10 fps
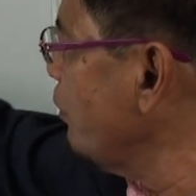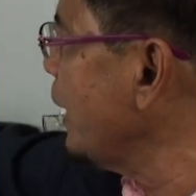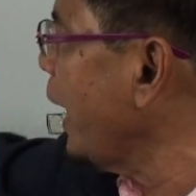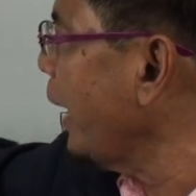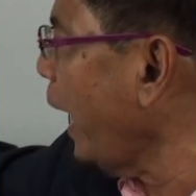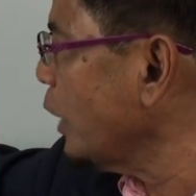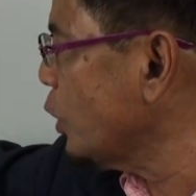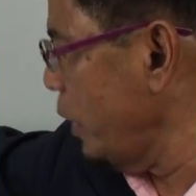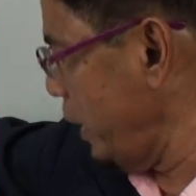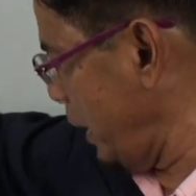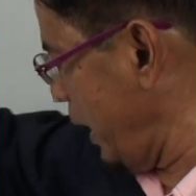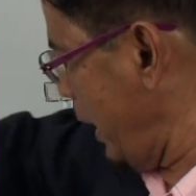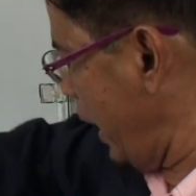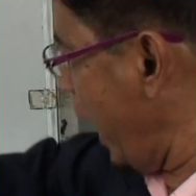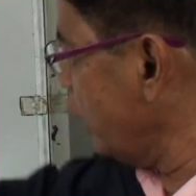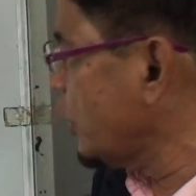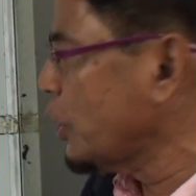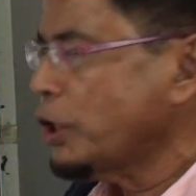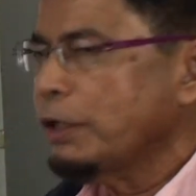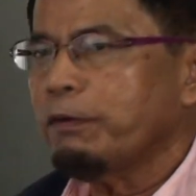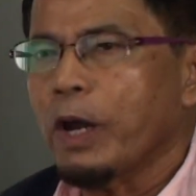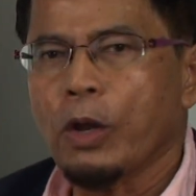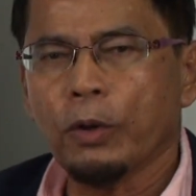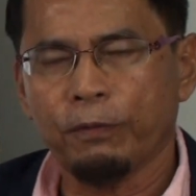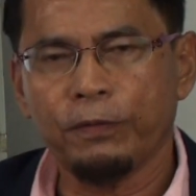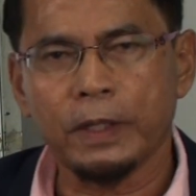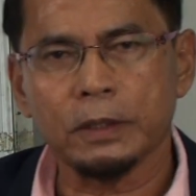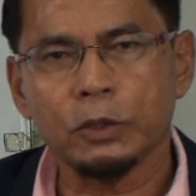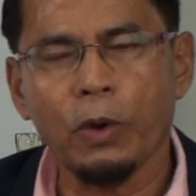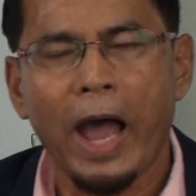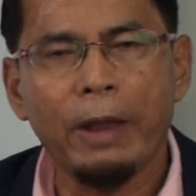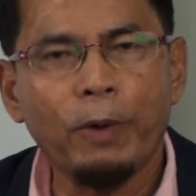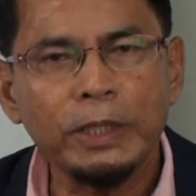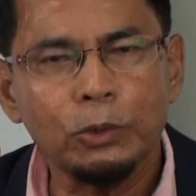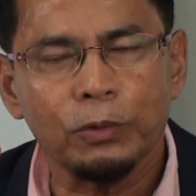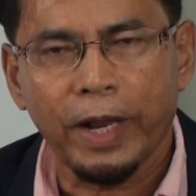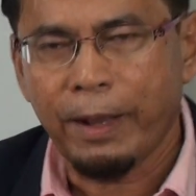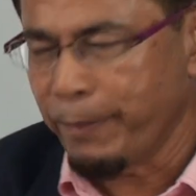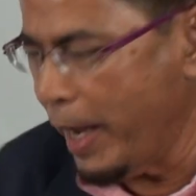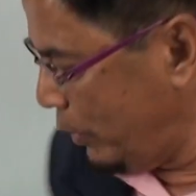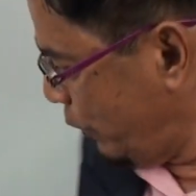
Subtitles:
we can actually achieve a lot of things. So I want to recommend